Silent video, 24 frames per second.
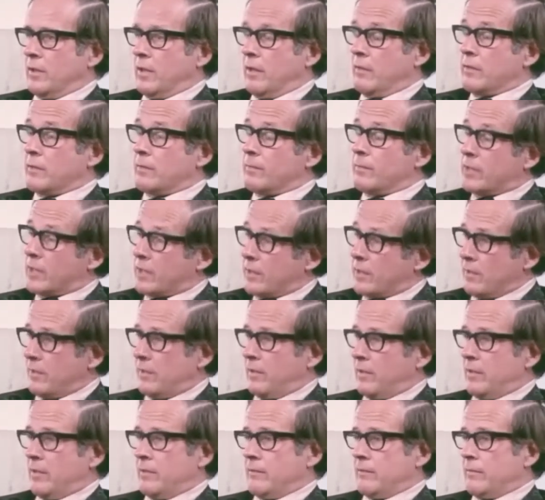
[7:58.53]
and
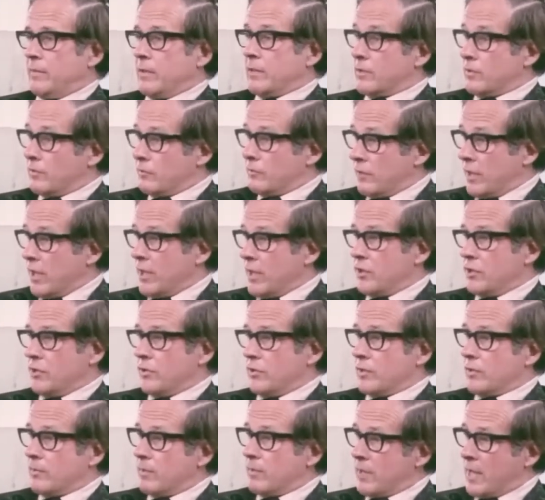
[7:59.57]
particularly in personal
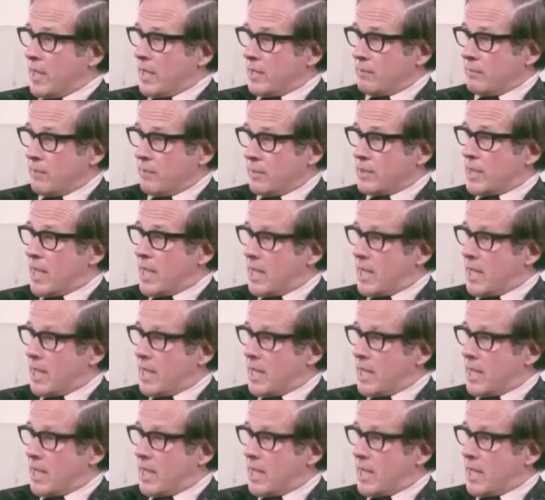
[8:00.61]
relations, one's